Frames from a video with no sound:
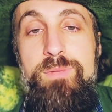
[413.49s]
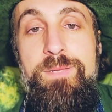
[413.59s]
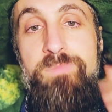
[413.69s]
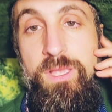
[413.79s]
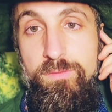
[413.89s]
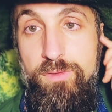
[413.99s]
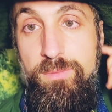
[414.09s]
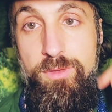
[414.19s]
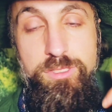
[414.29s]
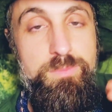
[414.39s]
But for the
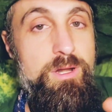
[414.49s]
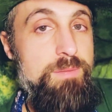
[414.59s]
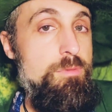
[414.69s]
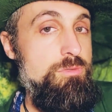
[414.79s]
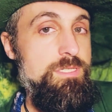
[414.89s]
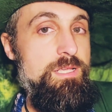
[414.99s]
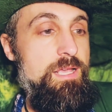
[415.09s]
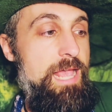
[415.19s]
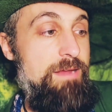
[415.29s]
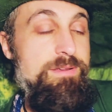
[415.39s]
most part, in most
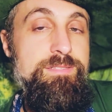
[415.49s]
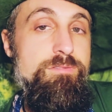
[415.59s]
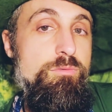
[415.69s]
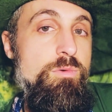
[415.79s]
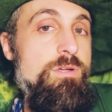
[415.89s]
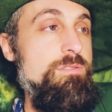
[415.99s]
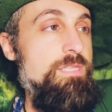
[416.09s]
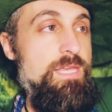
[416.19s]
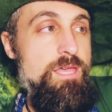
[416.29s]
areas of the world,